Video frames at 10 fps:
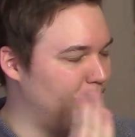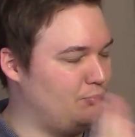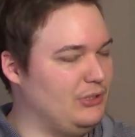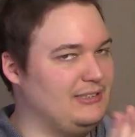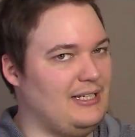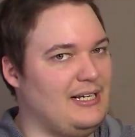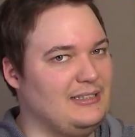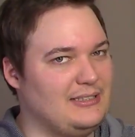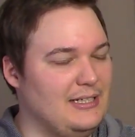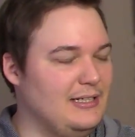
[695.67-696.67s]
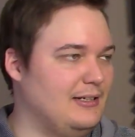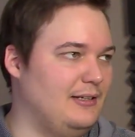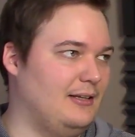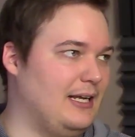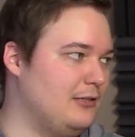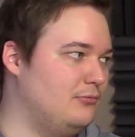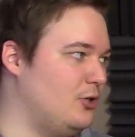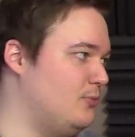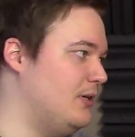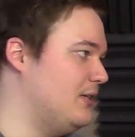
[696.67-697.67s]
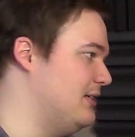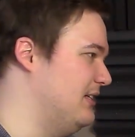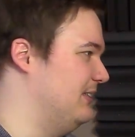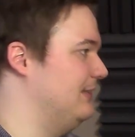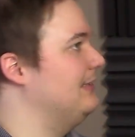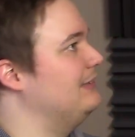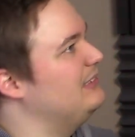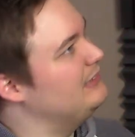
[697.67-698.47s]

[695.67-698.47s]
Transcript: precise, like a robot. And